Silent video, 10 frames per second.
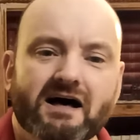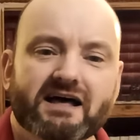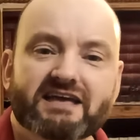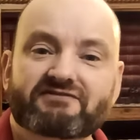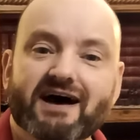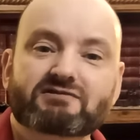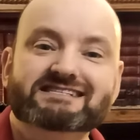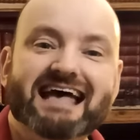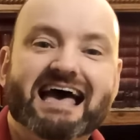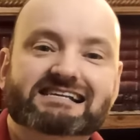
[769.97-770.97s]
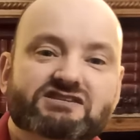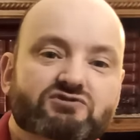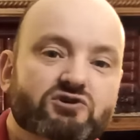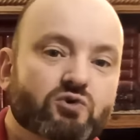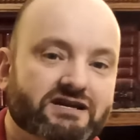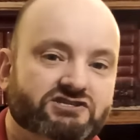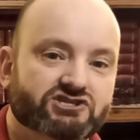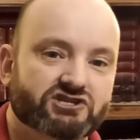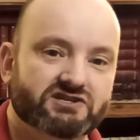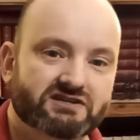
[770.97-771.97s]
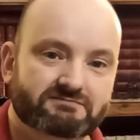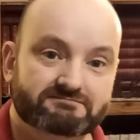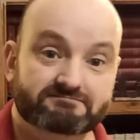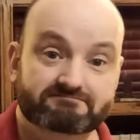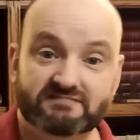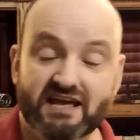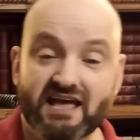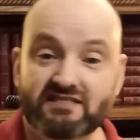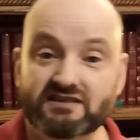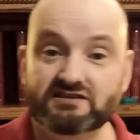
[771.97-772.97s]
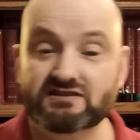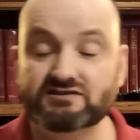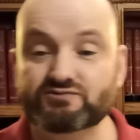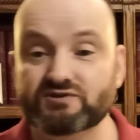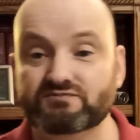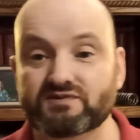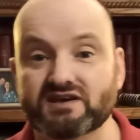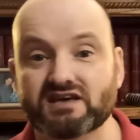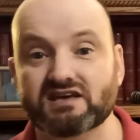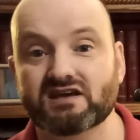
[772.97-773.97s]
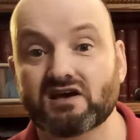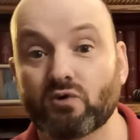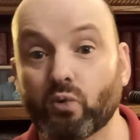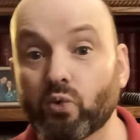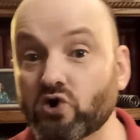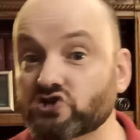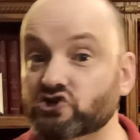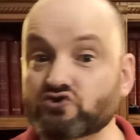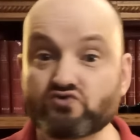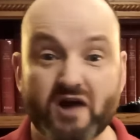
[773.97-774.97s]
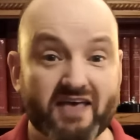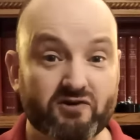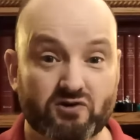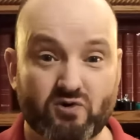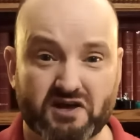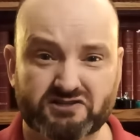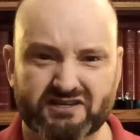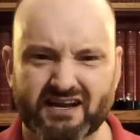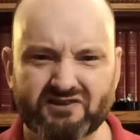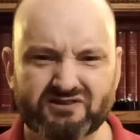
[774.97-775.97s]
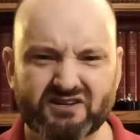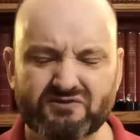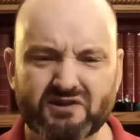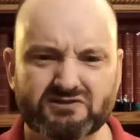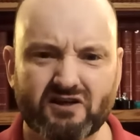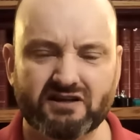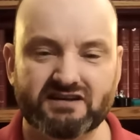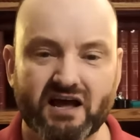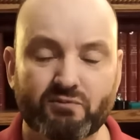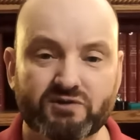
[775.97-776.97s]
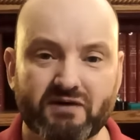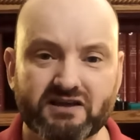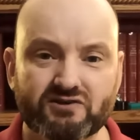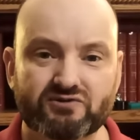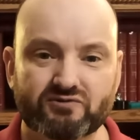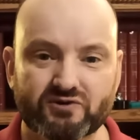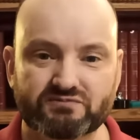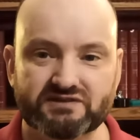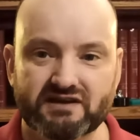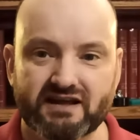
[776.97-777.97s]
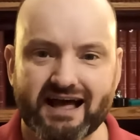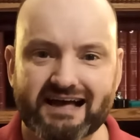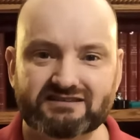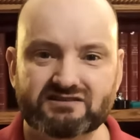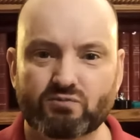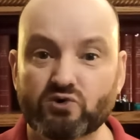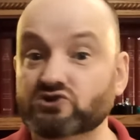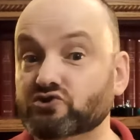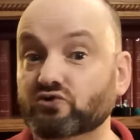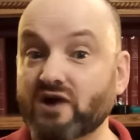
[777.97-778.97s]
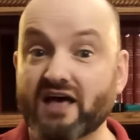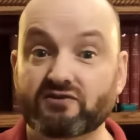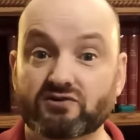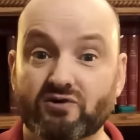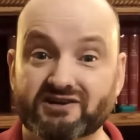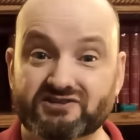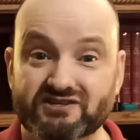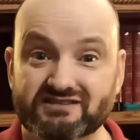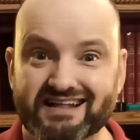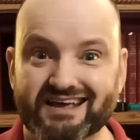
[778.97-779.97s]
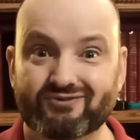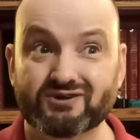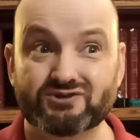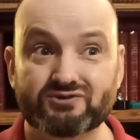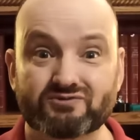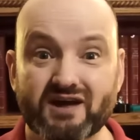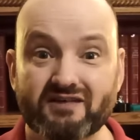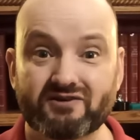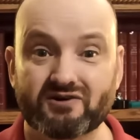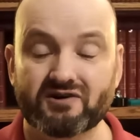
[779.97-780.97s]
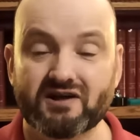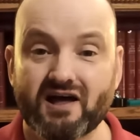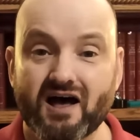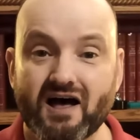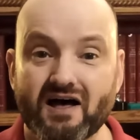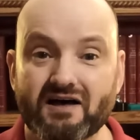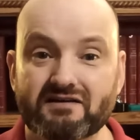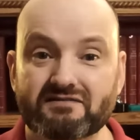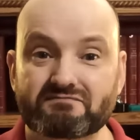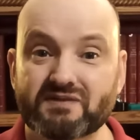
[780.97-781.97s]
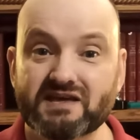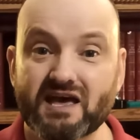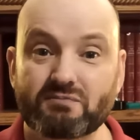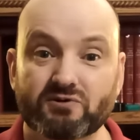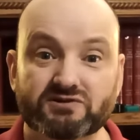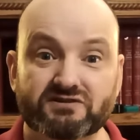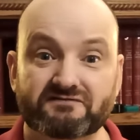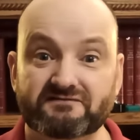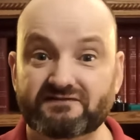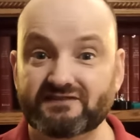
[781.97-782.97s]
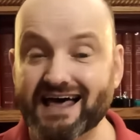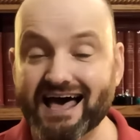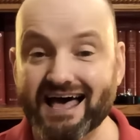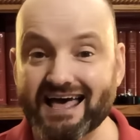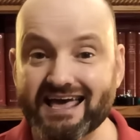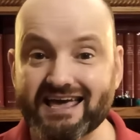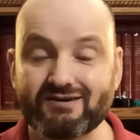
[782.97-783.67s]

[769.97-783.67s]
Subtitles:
if I was to ask you the question, okay, this would be would you rather question. I used to do this all the time with my youth groups. Ask them would you rather questions, like would you rather be able to fly,